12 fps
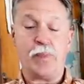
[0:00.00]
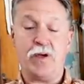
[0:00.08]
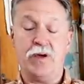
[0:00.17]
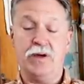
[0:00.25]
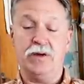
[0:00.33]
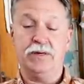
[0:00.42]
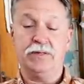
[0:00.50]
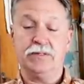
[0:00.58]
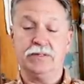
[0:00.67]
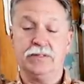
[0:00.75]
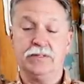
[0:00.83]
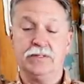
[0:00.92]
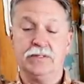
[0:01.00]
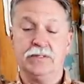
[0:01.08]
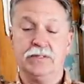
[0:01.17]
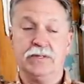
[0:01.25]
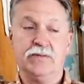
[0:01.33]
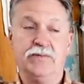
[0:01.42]
uh,
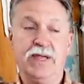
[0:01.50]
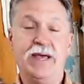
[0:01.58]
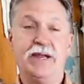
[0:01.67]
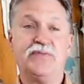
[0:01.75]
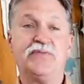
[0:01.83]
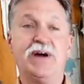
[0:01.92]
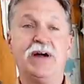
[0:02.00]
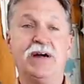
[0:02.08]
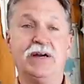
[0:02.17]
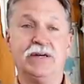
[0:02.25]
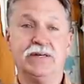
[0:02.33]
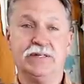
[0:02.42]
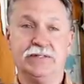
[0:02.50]
they had a fire